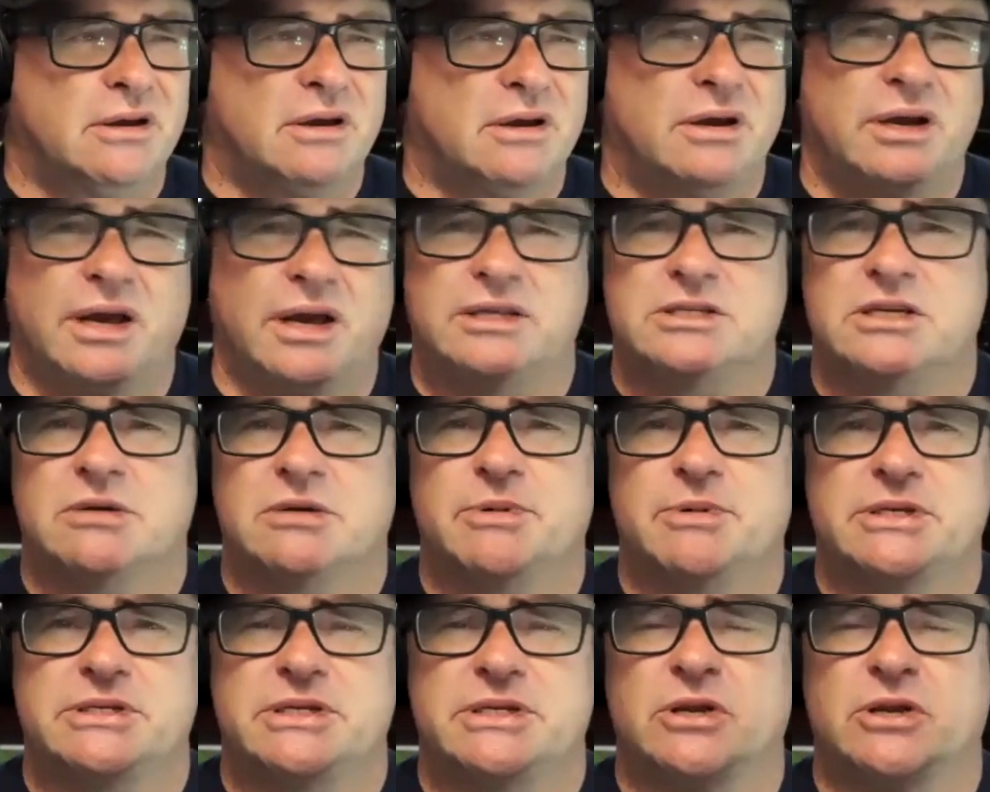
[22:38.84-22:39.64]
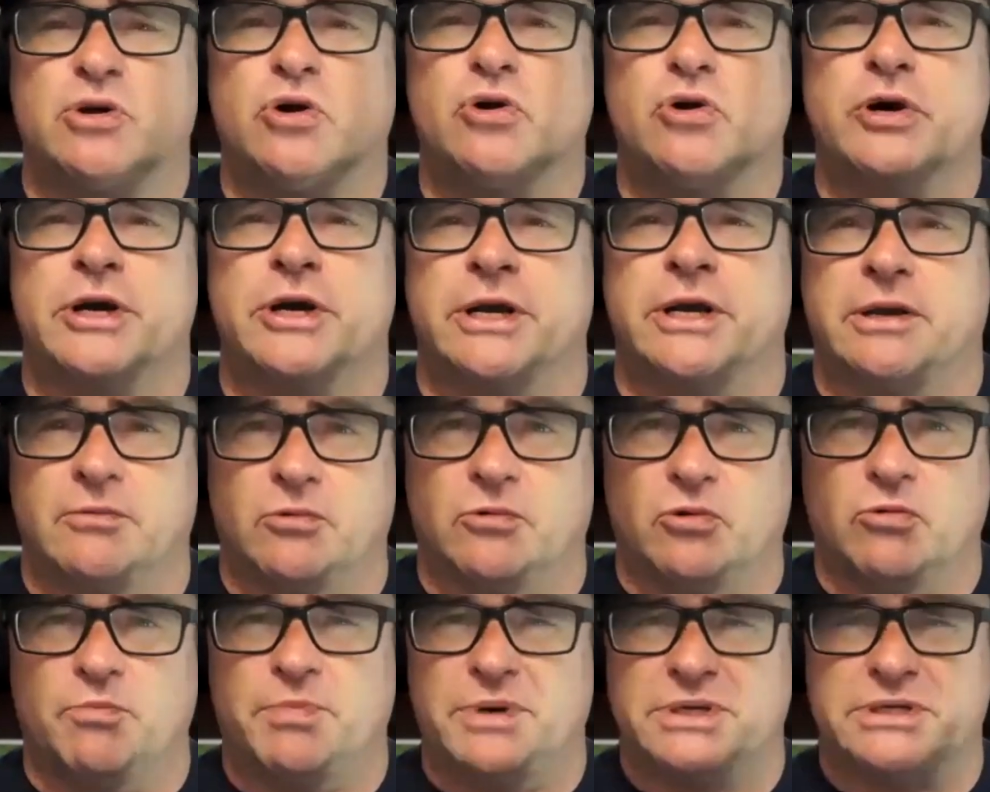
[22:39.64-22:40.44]
and somebody said cookie
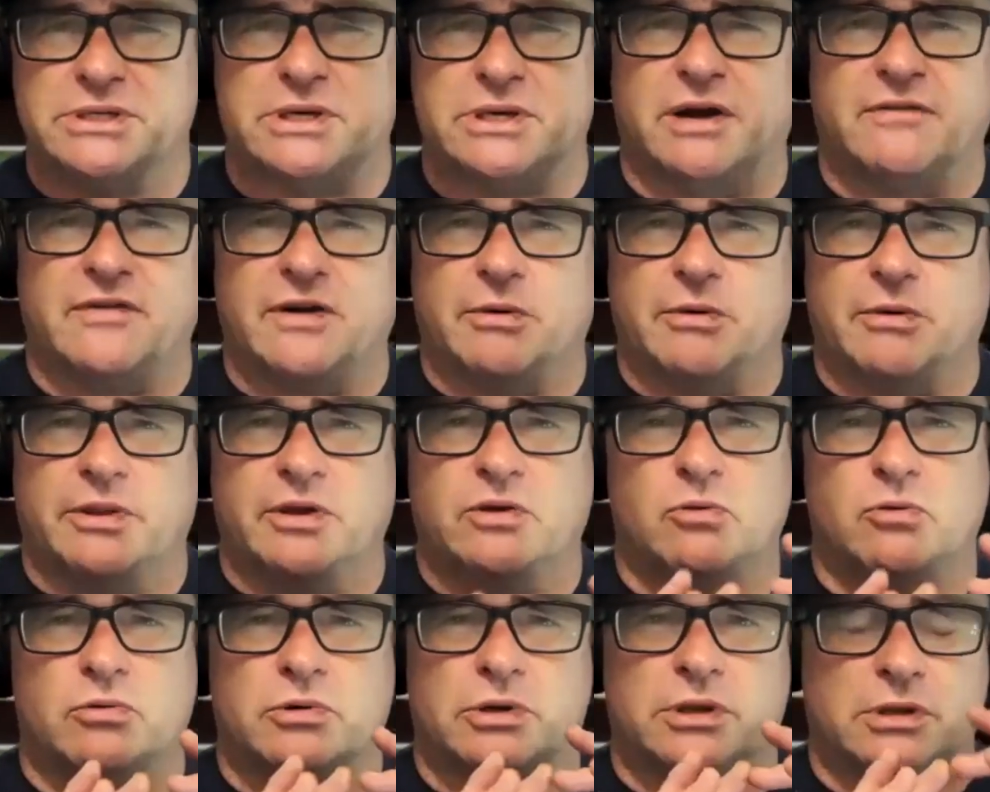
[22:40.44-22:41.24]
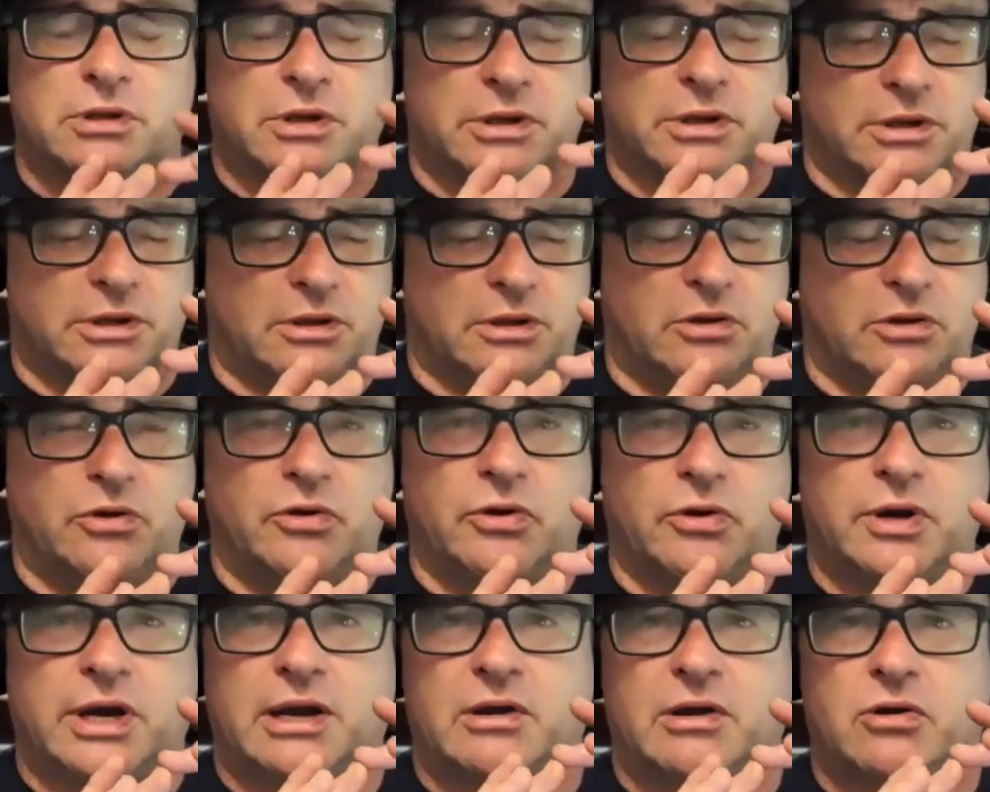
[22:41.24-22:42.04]
or biscuit, I forget what they're called in the
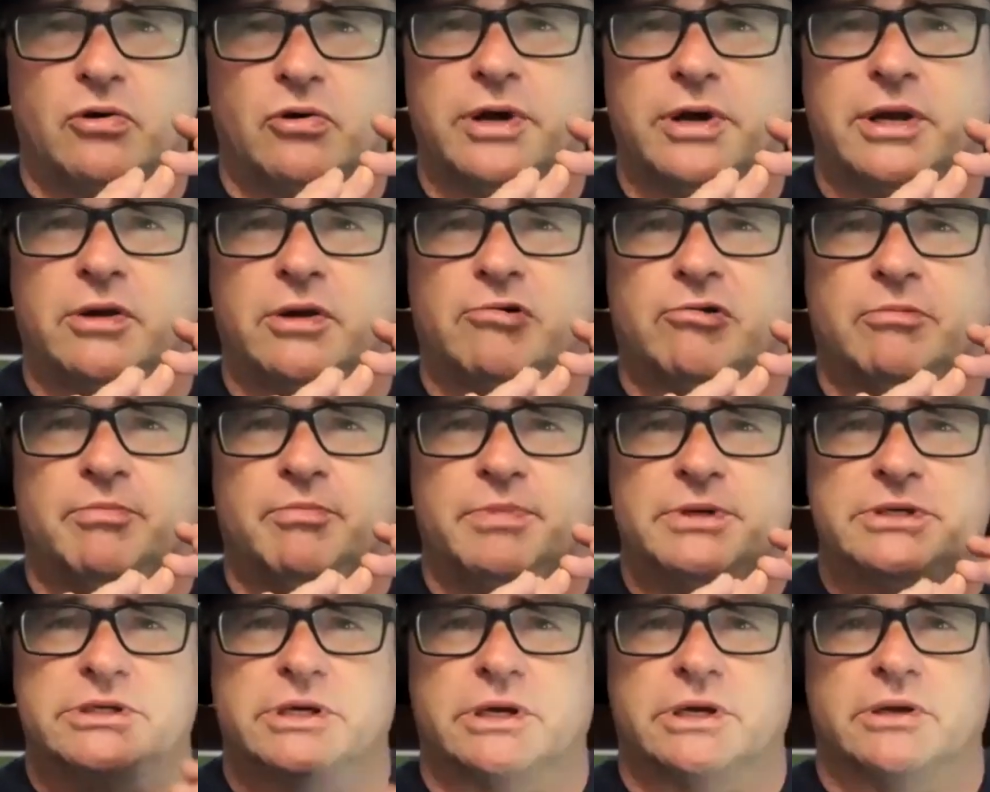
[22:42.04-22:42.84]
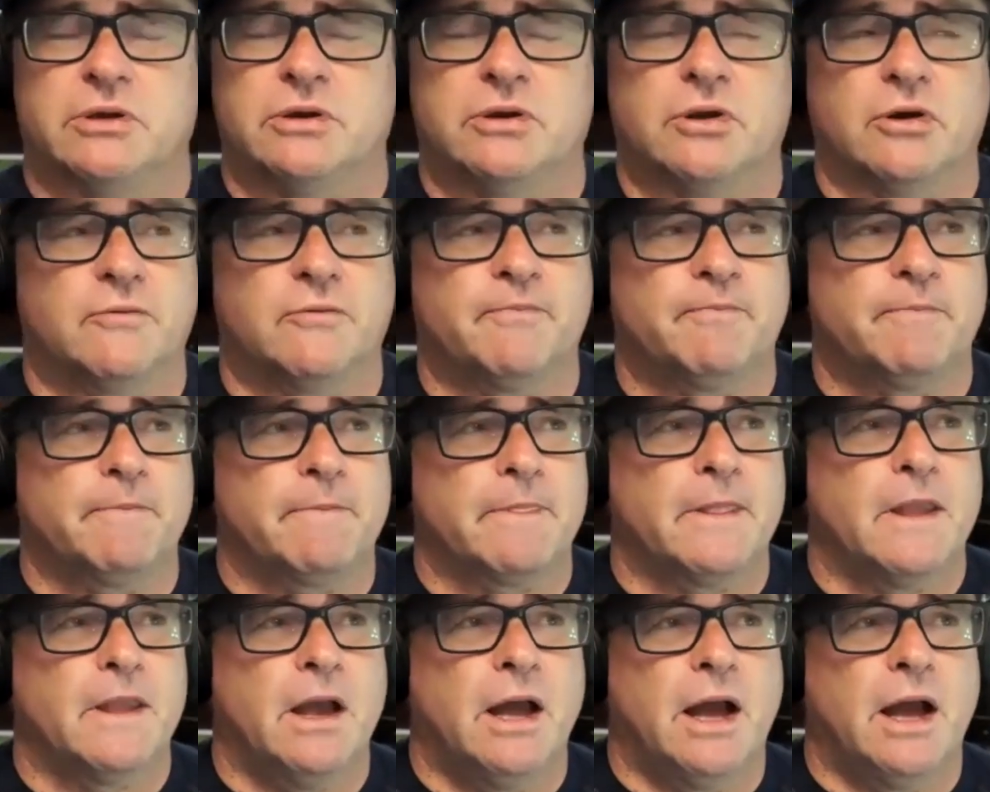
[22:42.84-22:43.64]
UK, cookie or a biscuit, you
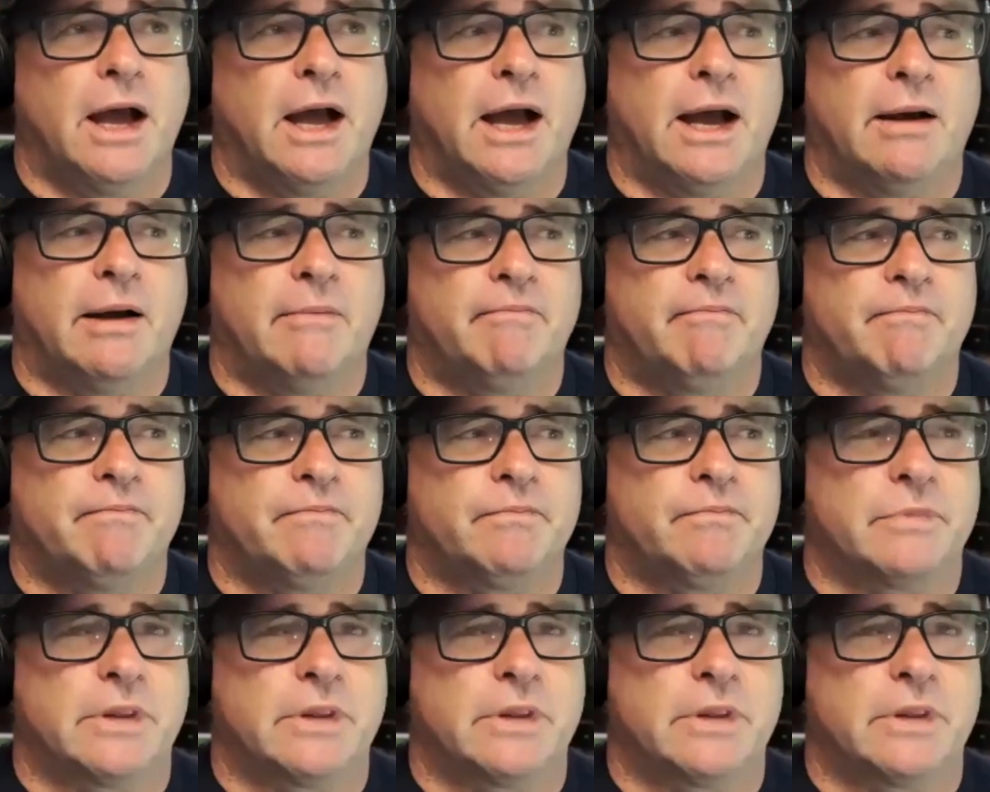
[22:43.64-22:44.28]
know.